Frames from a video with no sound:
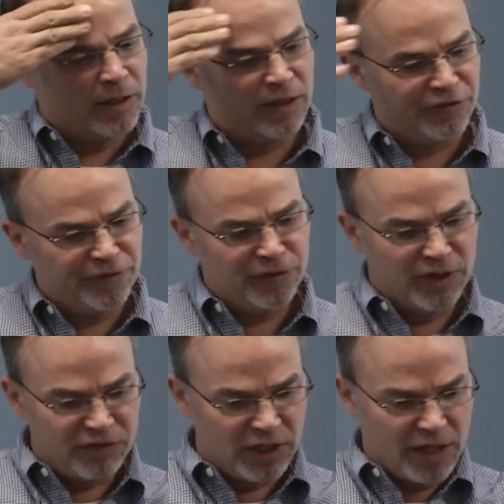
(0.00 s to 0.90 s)
if,
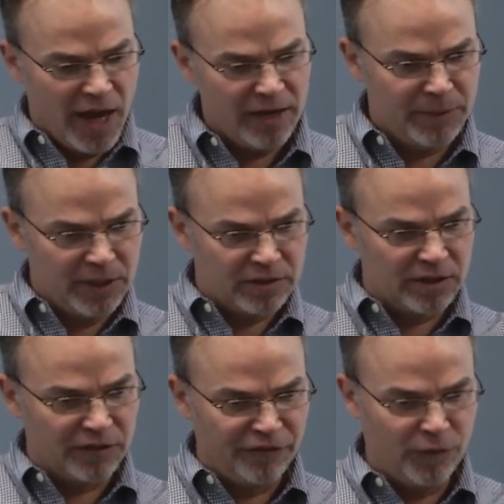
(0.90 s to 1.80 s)
if the economy is
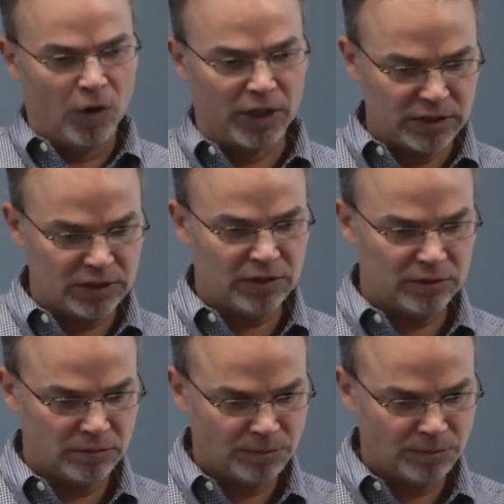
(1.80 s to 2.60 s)
a forest,